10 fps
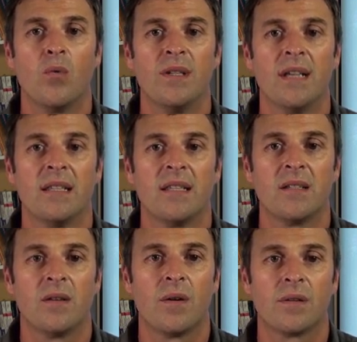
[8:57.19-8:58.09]
We then
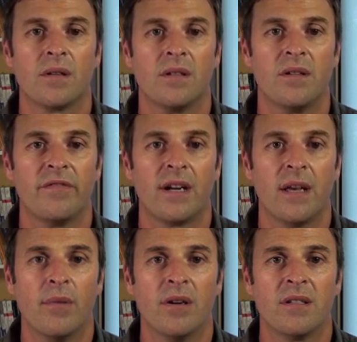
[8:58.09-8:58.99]
sort the
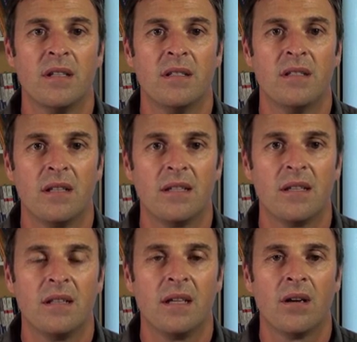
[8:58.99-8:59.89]
variables in
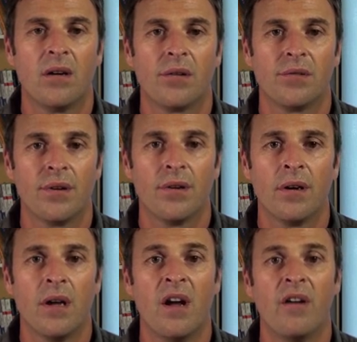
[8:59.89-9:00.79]
descending order